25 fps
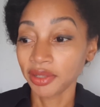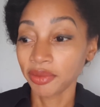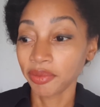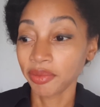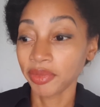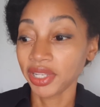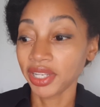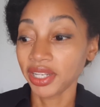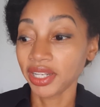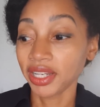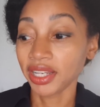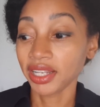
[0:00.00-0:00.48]

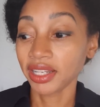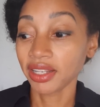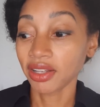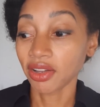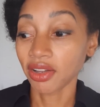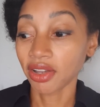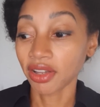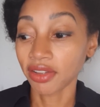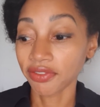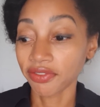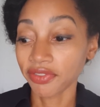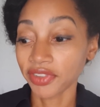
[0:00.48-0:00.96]
Meaning
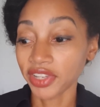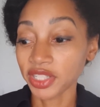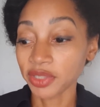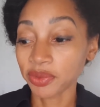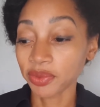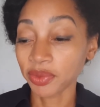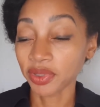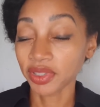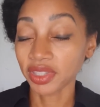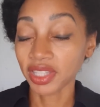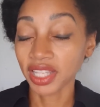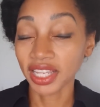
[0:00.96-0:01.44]
on
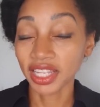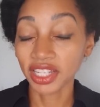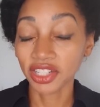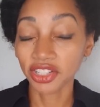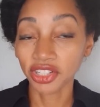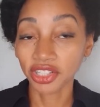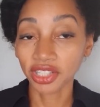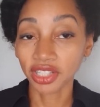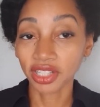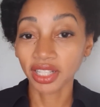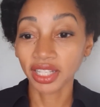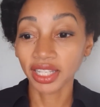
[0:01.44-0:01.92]
Facebook, they can
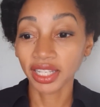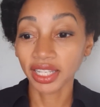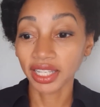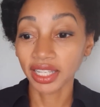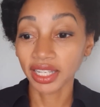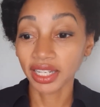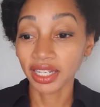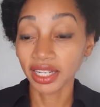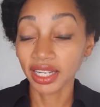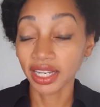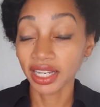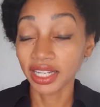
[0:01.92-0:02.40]
just click
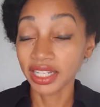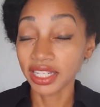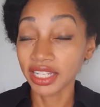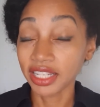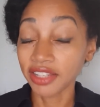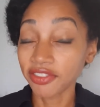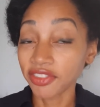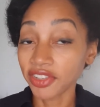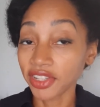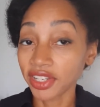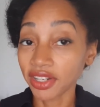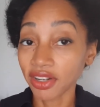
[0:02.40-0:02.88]
it. And
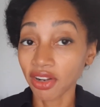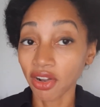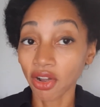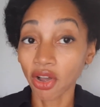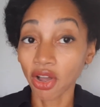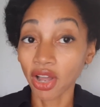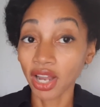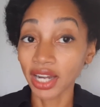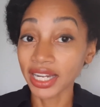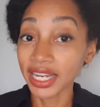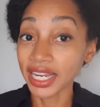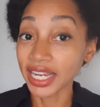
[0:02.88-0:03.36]
even
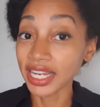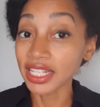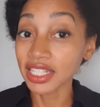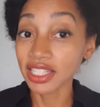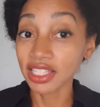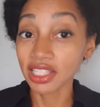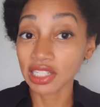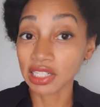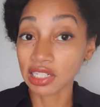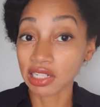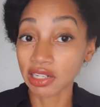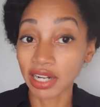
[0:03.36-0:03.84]
on
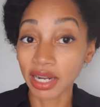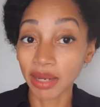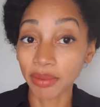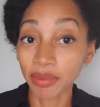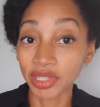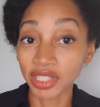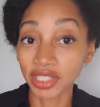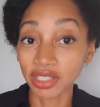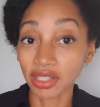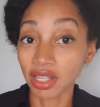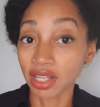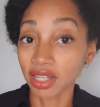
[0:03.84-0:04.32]
Instagram,
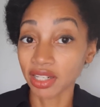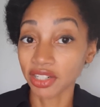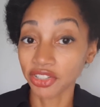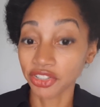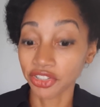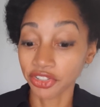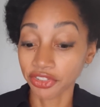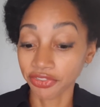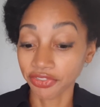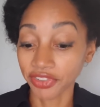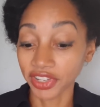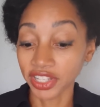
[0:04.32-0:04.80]
as long as
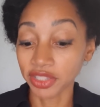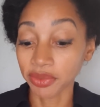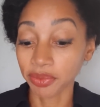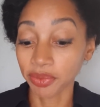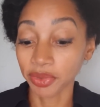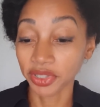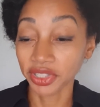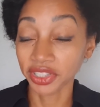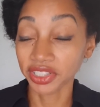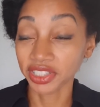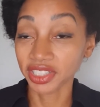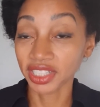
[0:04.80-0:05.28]
your
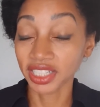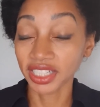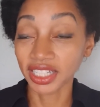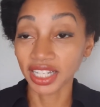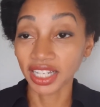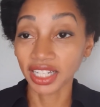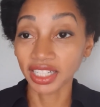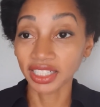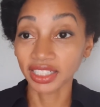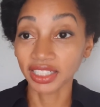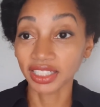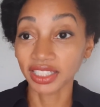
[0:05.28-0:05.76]
Facebook is
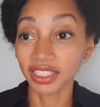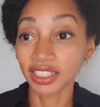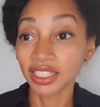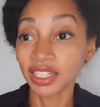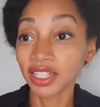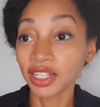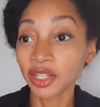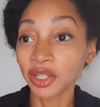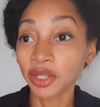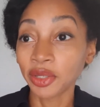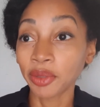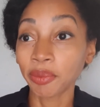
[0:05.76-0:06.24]
connected,
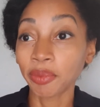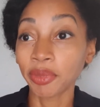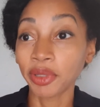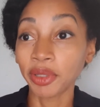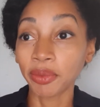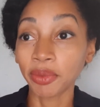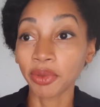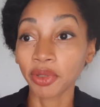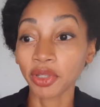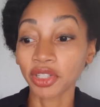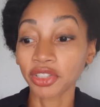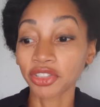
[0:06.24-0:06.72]

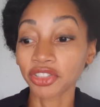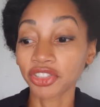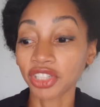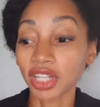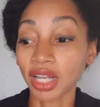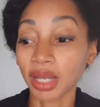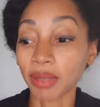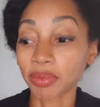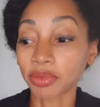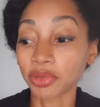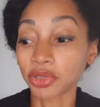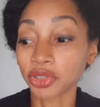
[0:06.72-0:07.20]
people can
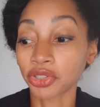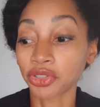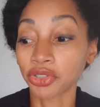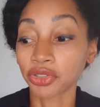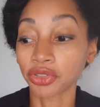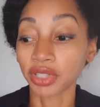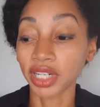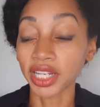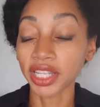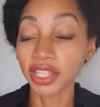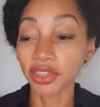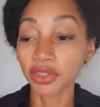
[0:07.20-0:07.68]
shop
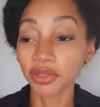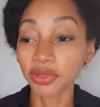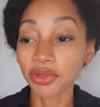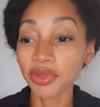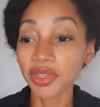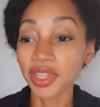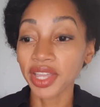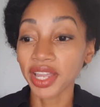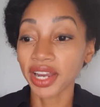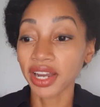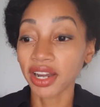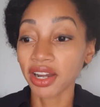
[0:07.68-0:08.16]
straight through
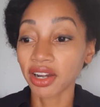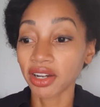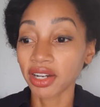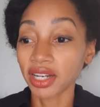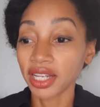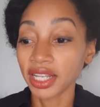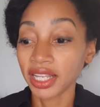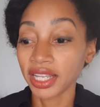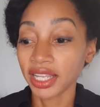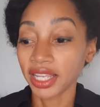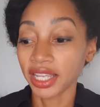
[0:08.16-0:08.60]
there.